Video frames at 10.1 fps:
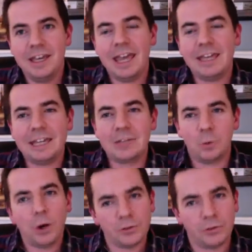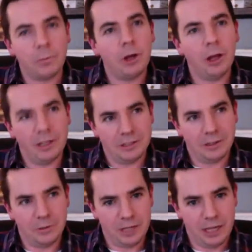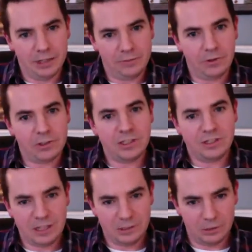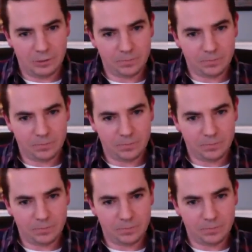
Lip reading: it gets worse for Paul as it goes on. Like, first he sees her